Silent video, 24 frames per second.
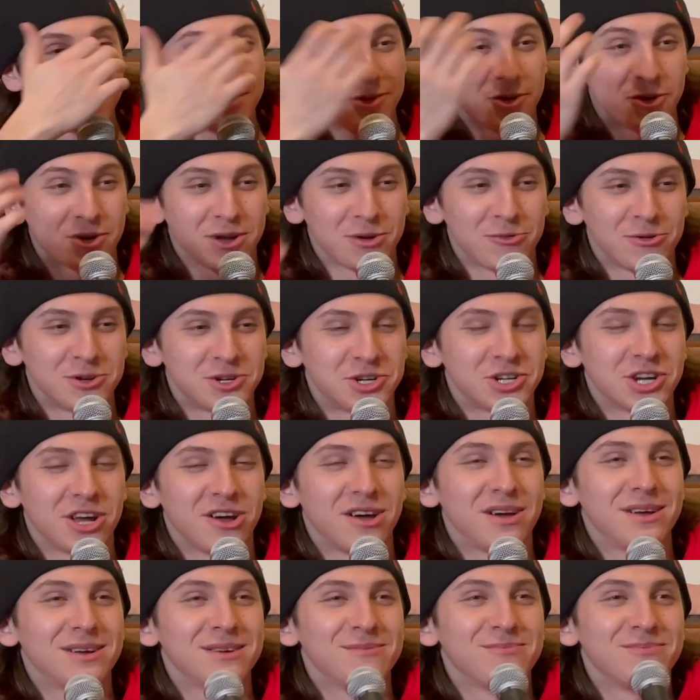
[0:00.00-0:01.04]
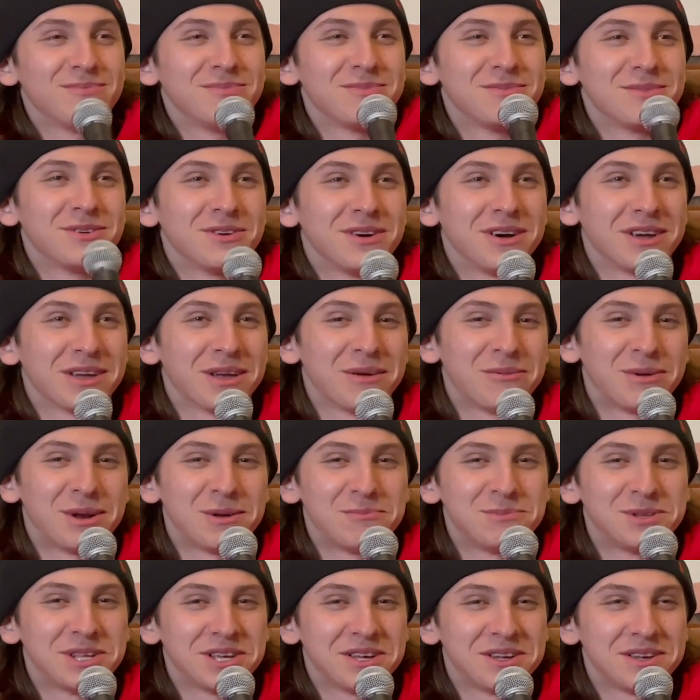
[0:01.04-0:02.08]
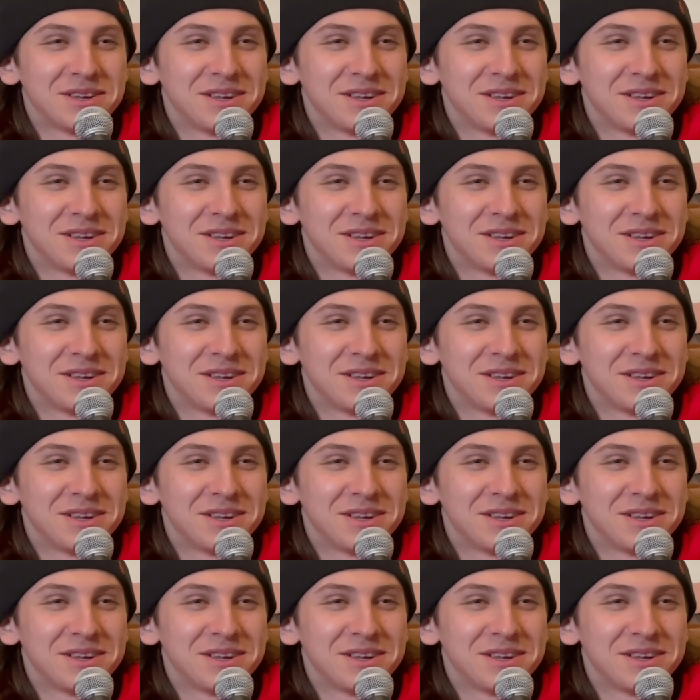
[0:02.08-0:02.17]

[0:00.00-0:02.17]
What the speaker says: You only get one shot, like Eminem said.